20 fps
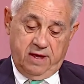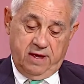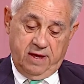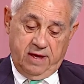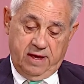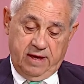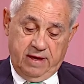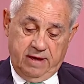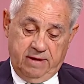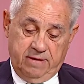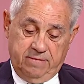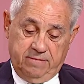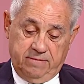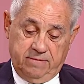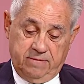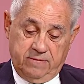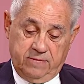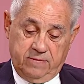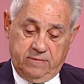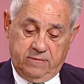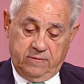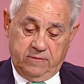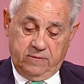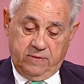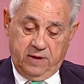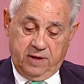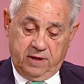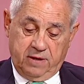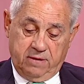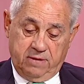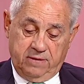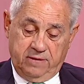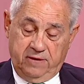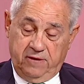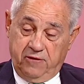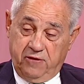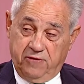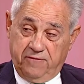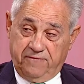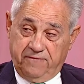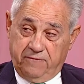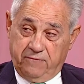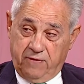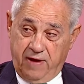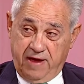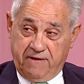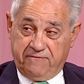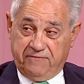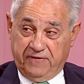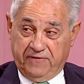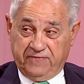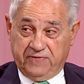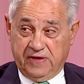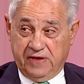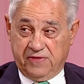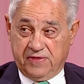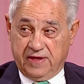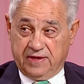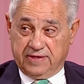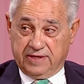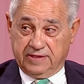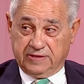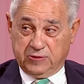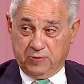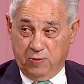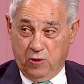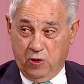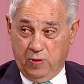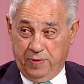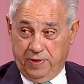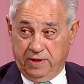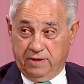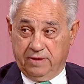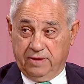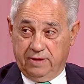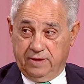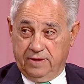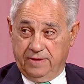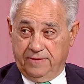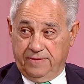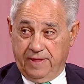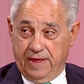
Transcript: Um, we the, you're ranked 15th at this moment. Yeah.